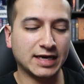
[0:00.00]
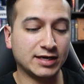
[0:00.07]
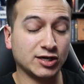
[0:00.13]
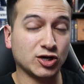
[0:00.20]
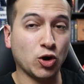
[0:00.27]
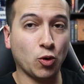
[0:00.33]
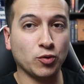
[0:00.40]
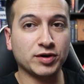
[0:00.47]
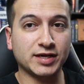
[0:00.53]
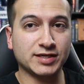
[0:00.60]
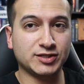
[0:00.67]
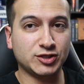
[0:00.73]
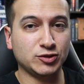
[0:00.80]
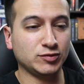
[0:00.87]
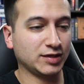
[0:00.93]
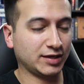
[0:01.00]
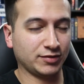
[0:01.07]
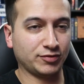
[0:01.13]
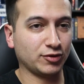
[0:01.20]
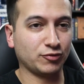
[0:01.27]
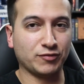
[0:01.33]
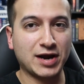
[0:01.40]
and according to
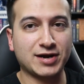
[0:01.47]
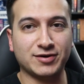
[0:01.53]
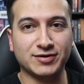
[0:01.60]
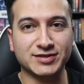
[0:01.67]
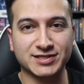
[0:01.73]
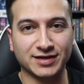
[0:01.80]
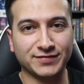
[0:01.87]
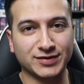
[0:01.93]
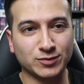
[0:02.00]
like the records of